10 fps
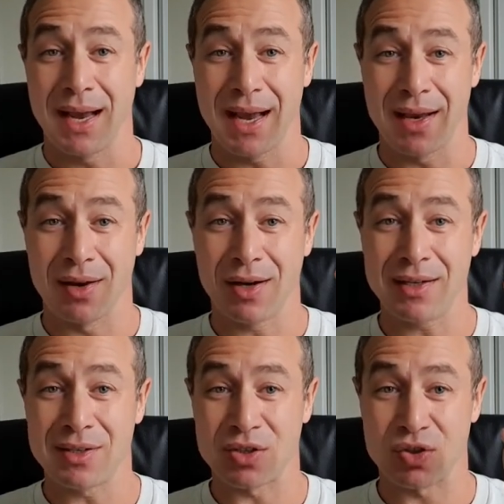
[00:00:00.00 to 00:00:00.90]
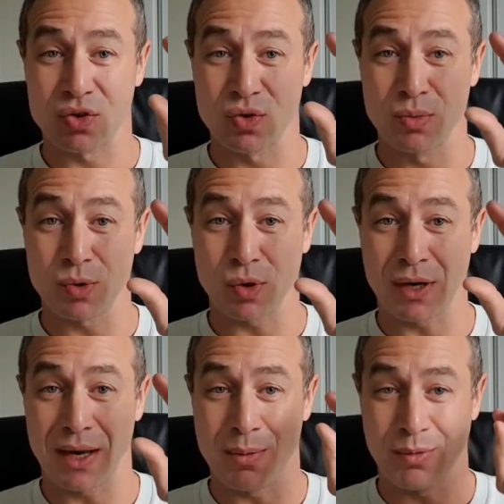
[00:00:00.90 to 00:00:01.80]
and I zoomed on
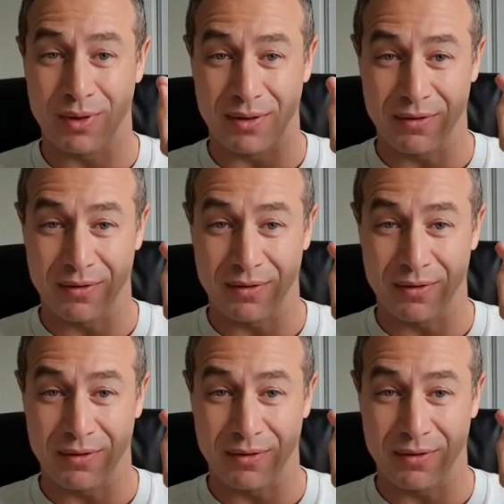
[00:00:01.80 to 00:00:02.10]
him with a